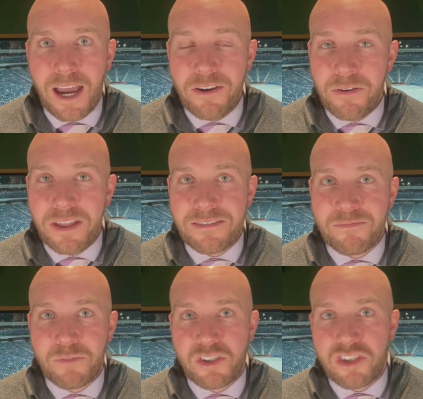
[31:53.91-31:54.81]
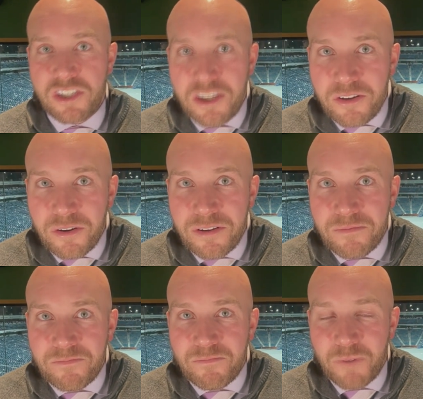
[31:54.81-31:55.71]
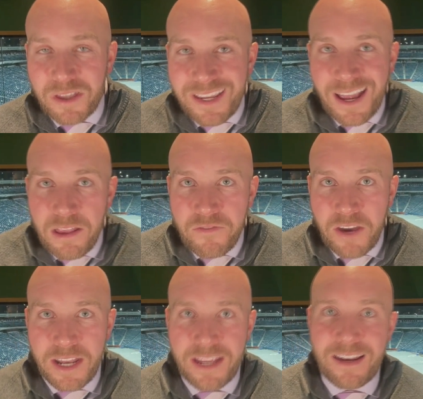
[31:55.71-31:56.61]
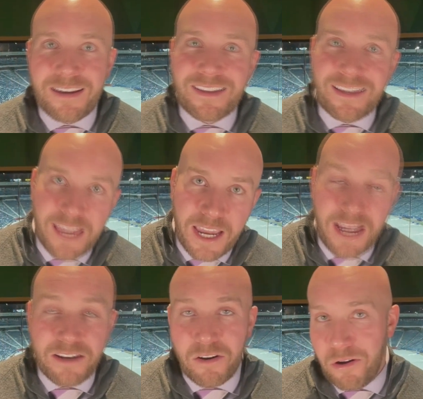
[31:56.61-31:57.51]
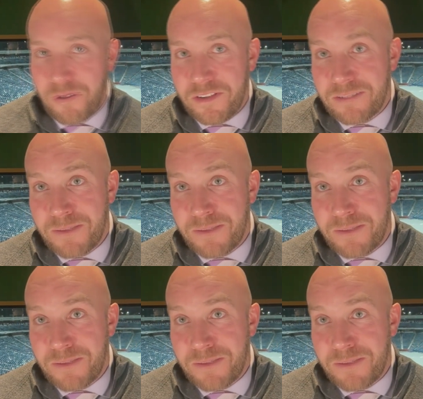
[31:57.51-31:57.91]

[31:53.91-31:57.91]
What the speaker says: I know that with Shakir really elevating and Kincaid and all of this,